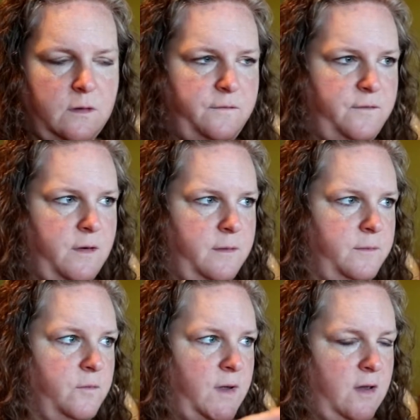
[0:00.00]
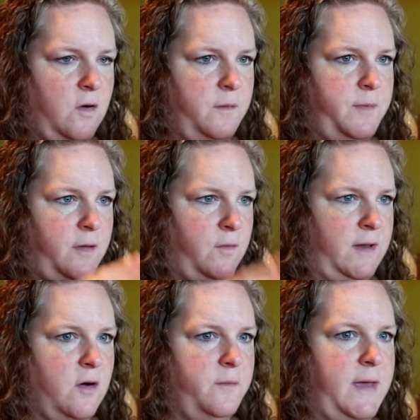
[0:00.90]
from a
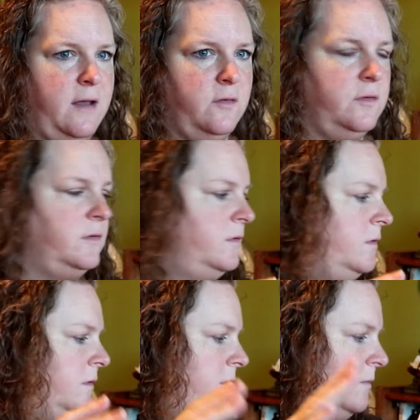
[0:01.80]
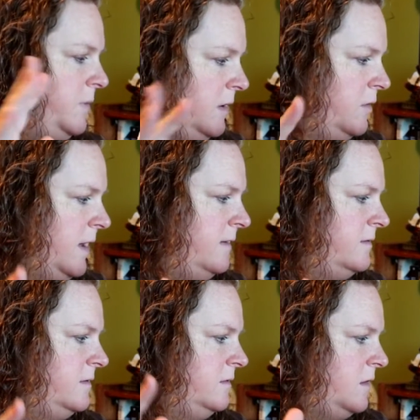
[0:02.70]
red heart pattern
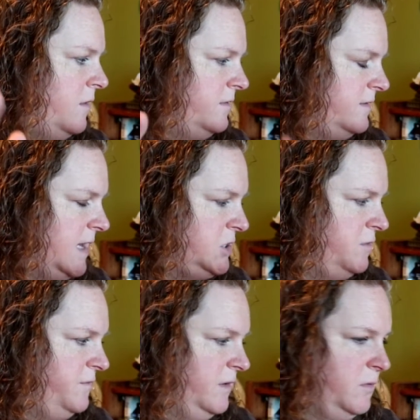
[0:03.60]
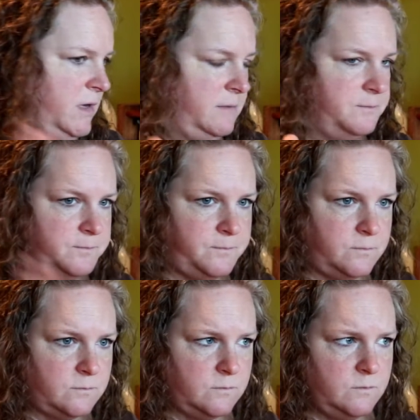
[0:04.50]
pillowcase called the Statue of Liberty.
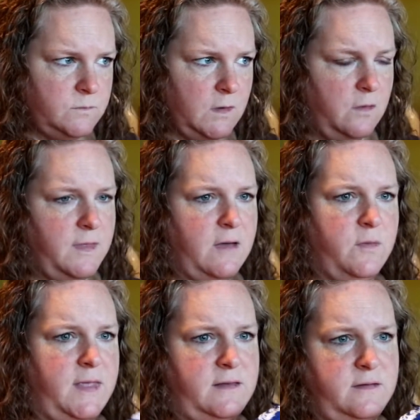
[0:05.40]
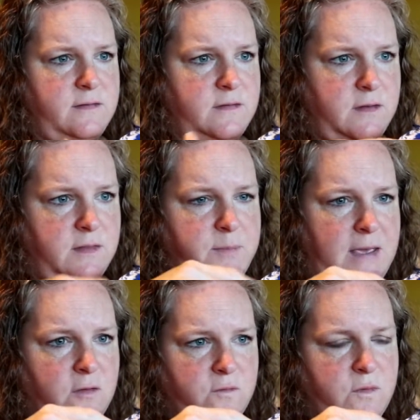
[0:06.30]
On that one, the
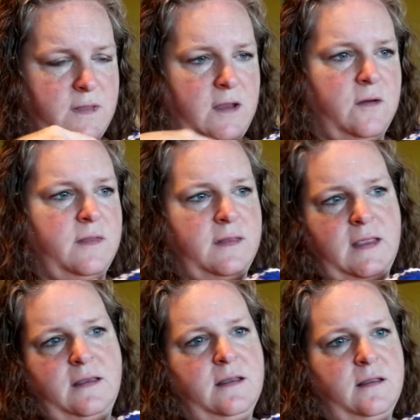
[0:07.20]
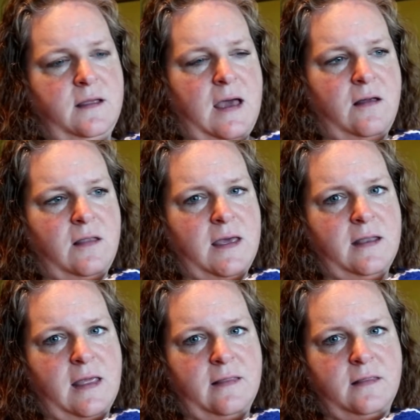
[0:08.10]
panels were there, and then they did an outline
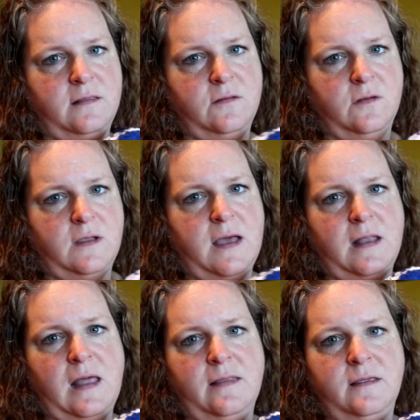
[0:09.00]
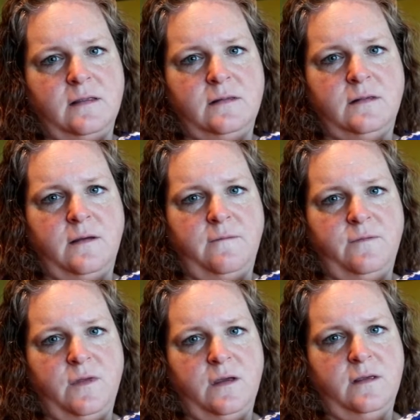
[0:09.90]
kind of like this
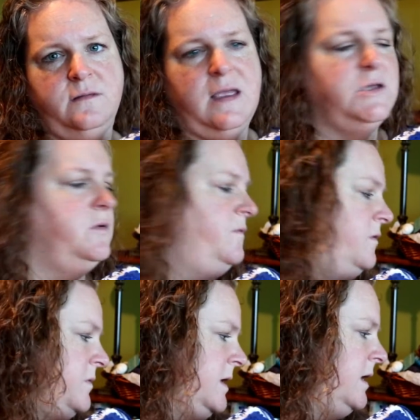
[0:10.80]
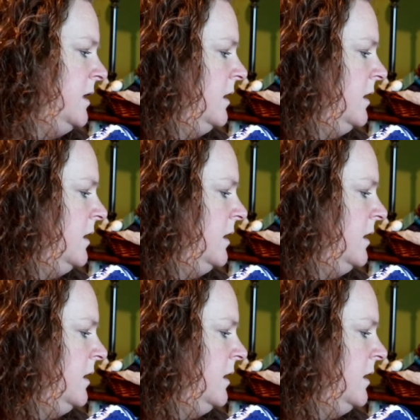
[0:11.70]
of Statue of Liberty.